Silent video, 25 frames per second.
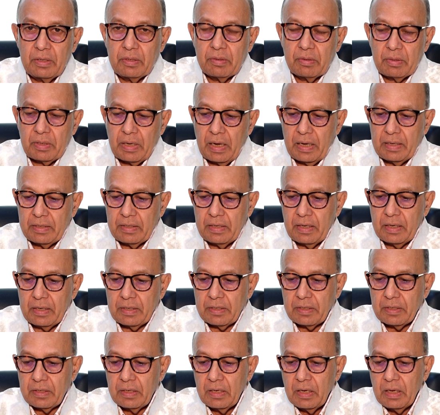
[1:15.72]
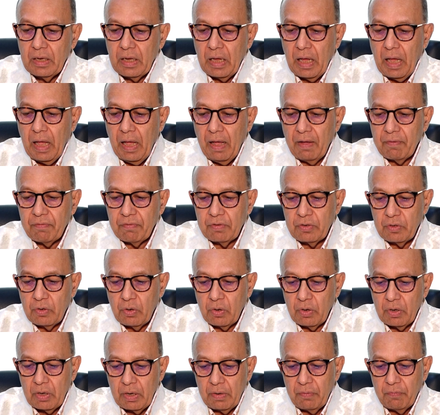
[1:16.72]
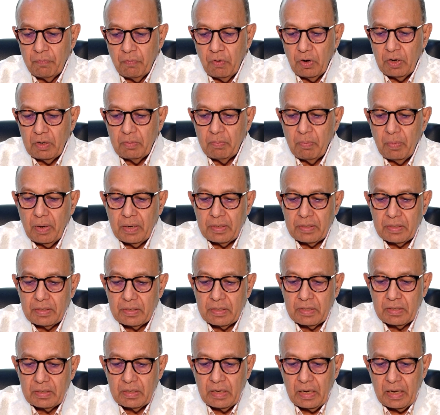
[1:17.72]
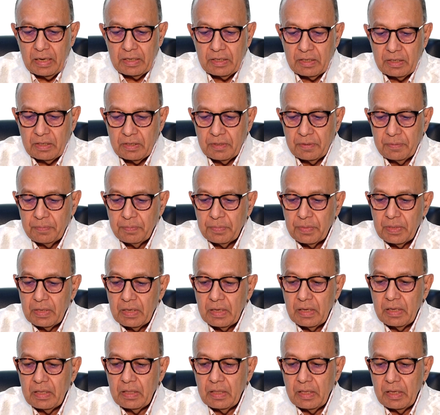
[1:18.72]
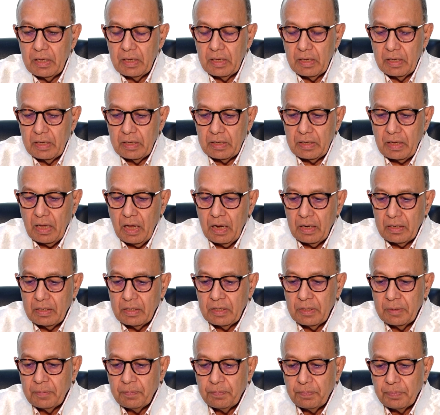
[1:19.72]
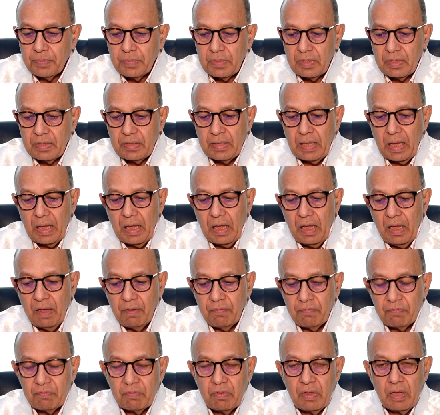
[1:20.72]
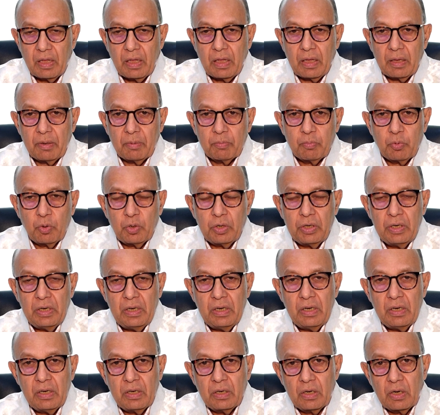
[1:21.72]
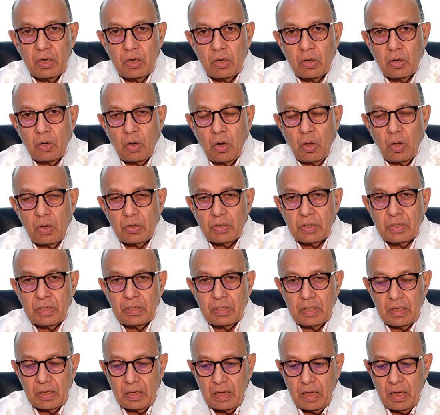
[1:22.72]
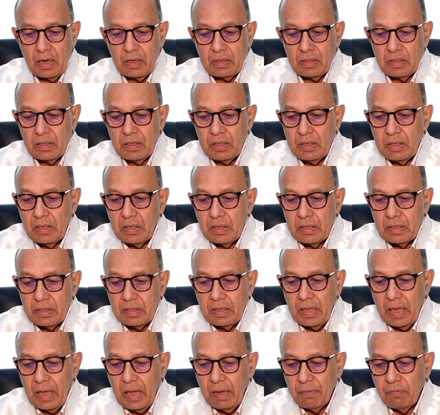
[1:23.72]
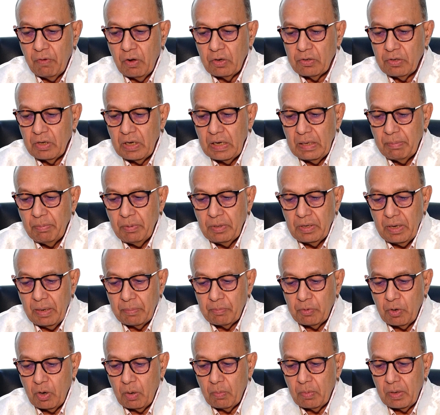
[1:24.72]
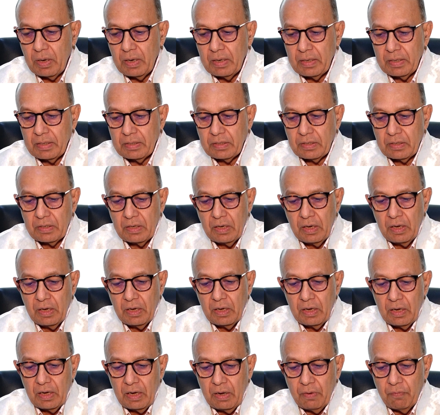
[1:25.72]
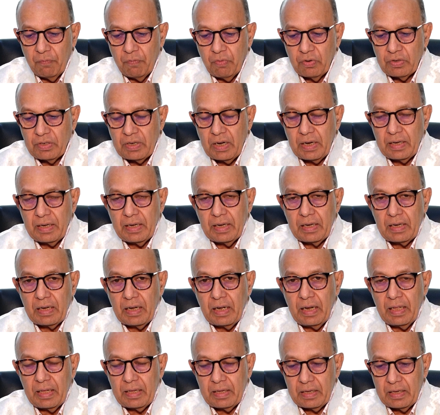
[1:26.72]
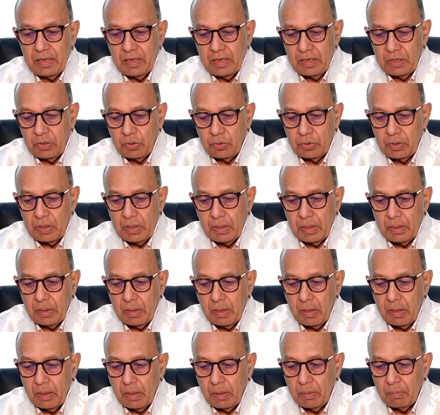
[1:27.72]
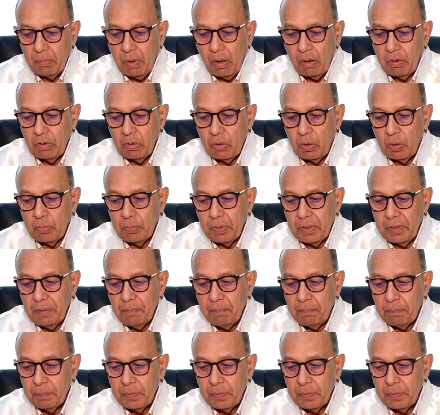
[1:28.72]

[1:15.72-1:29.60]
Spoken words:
cases have lymphoid mass less in the gut. They have protein loss in the gut. They have also lipid abnormalities, lymphocytic leak into the bowel lumen.